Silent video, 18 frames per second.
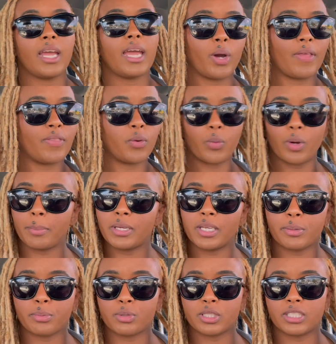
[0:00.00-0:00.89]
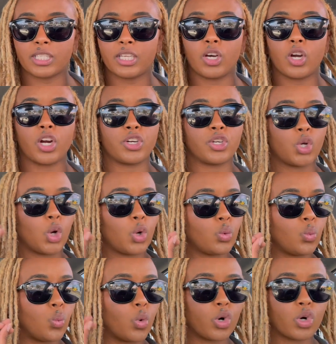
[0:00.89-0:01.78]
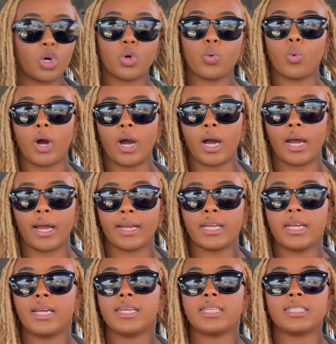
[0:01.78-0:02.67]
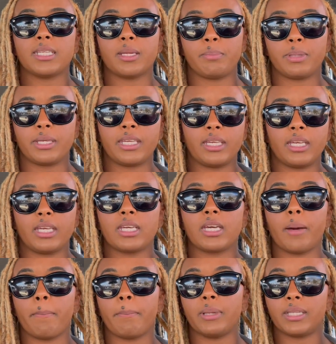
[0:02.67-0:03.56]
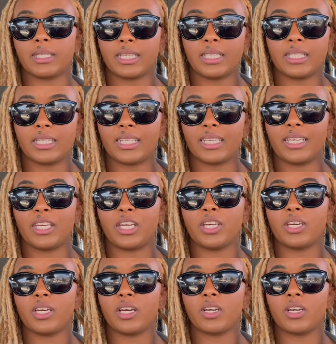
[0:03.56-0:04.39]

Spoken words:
And the women in Brazil are known worldwide to be completely